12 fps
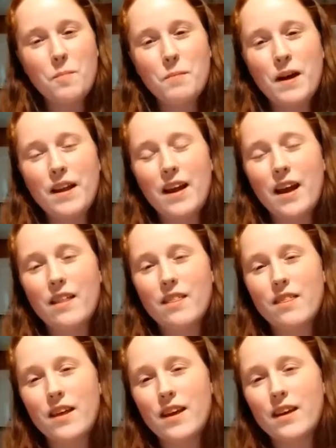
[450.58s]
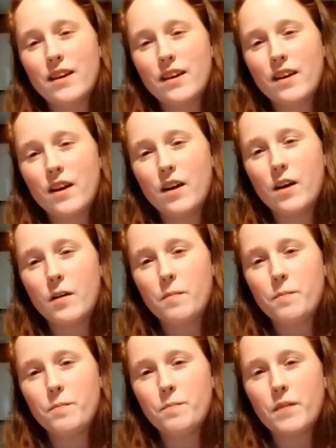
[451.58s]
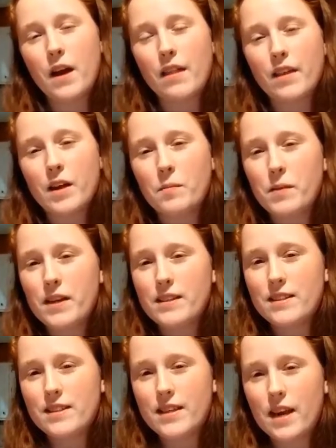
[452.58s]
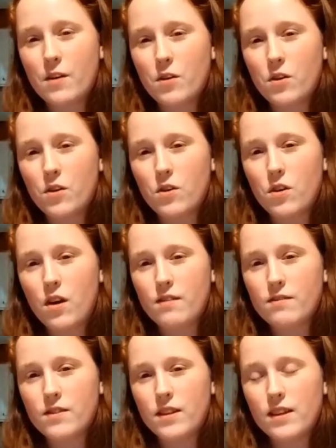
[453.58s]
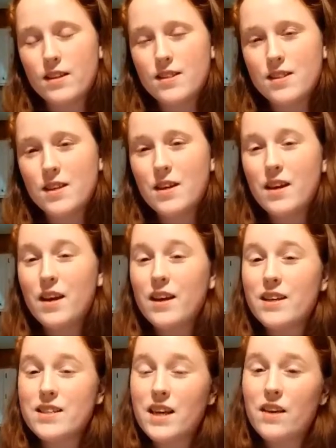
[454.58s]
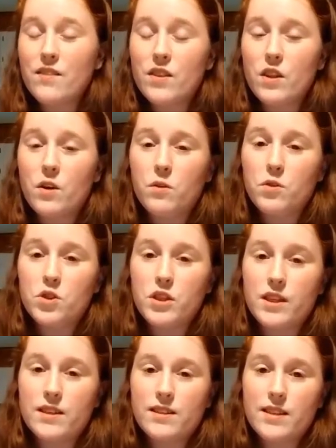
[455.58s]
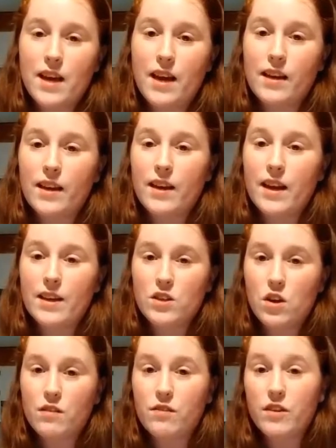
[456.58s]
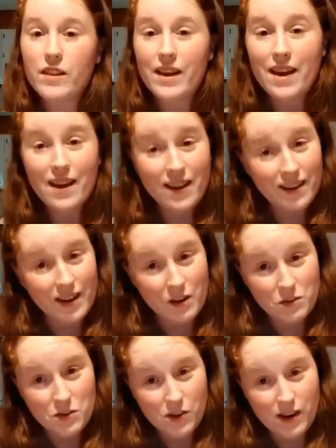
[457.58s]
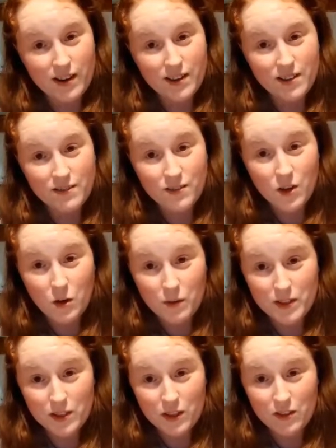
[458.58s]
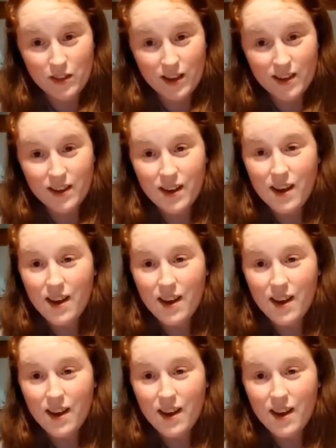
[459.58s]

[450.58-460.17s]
But I think I'm going to discount her off of the list, because even though she is cat, kid, and dog friendly and house trained, always a good thing,